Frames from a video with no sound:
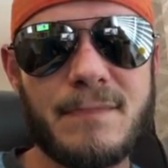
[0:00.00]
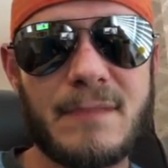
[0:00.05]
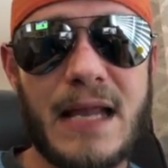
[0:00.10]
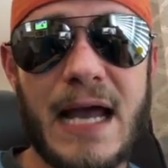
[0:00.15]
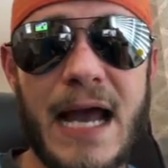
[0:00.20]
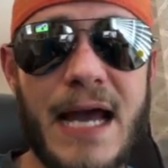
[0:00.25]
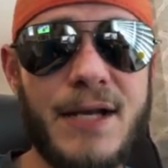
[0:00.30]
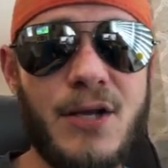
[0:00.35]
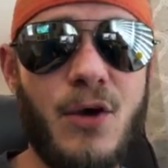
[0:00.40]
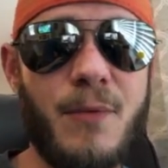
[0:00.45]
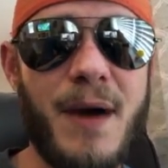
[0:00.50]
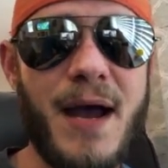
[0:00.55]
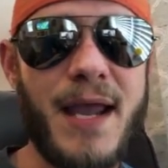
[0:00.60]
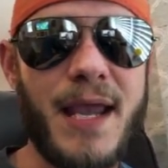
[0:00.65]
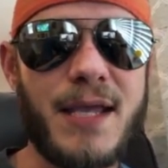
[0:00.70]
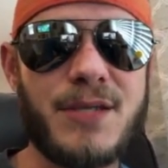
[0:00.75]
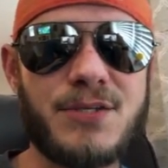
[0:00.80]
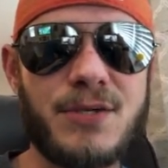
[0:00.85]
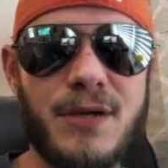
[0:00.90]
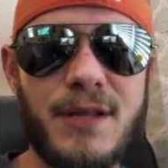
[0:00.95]
I know my
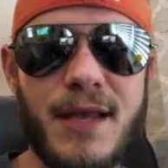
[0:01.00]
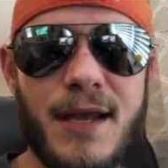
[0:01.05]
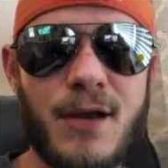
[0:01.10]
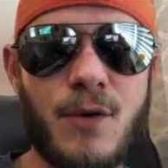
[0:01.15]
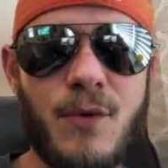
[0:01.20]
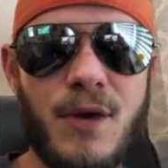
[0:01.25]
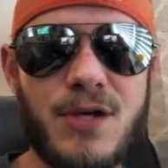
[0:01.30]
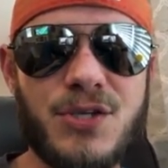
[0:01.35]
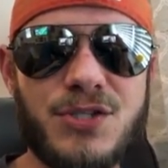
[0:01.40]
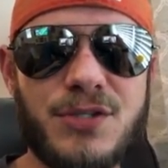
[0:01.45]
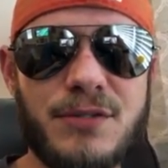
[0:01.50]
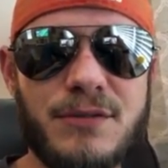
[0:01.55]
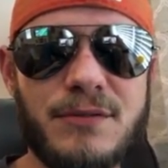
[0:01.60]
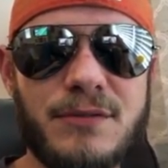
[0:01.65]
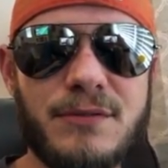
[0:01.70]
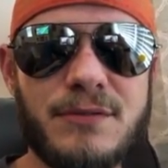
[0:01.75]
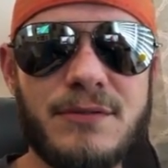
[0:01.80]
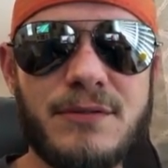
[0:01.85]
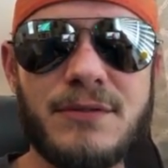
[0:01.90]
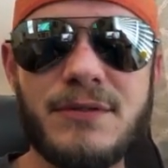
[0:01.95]
answer to that question
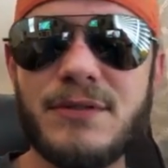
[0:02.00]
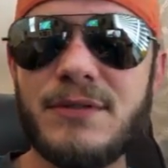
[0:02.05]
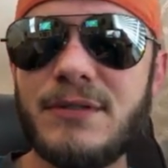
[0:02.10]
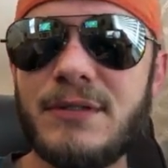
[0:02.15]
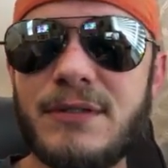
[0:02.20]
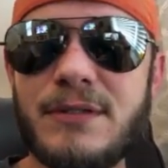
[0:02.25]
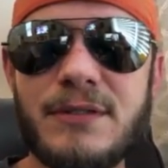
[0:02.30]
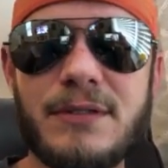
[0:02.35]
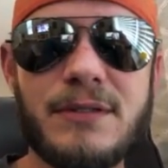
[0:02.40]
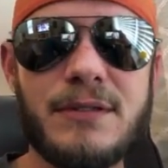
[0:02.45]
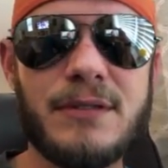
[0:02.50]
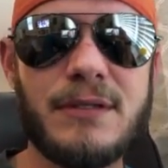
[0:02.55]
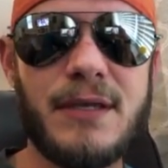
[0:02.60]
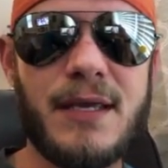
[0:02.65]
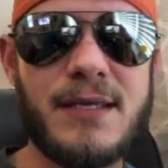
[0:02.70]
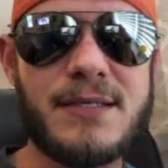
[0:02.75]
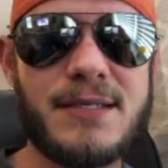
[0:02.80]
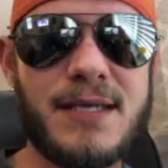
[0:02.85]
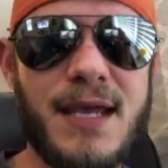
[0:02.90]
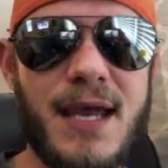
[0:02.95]

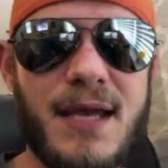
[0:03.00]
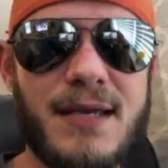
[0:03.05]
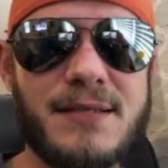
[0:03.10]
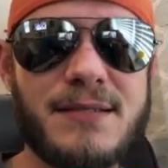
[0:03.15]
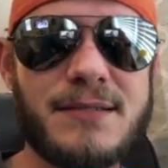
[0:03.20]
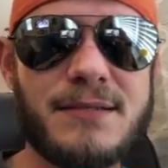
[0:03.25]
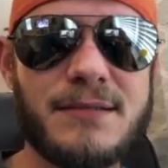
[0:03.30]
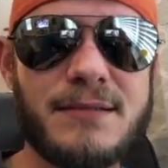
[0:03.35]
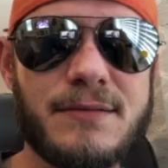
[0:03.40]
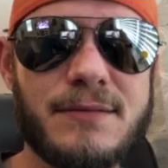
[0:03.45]
is yes.